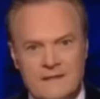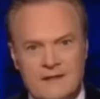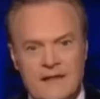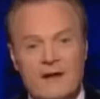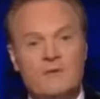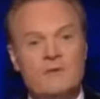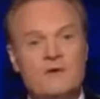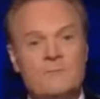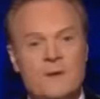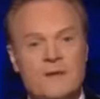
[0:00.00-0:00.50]

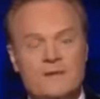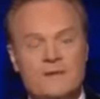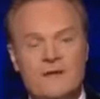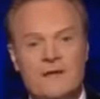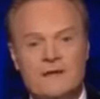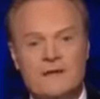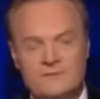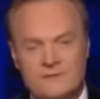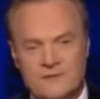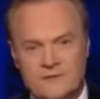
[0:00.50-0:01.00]
That would have been the
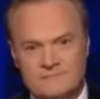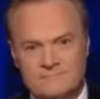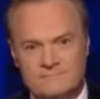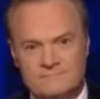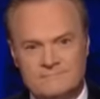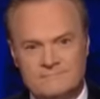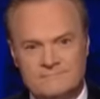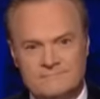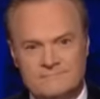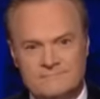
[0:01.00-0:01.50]
end of it.
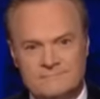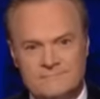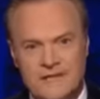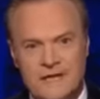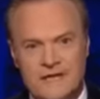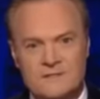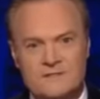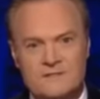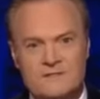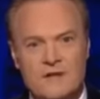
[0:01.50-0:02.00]

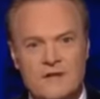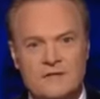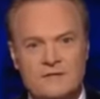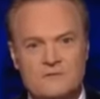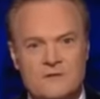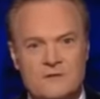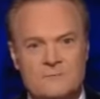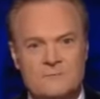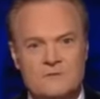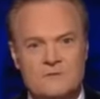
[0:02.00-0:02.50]
That's Donald
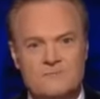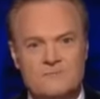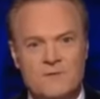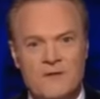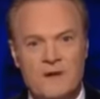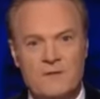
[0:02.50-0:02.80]
Trump's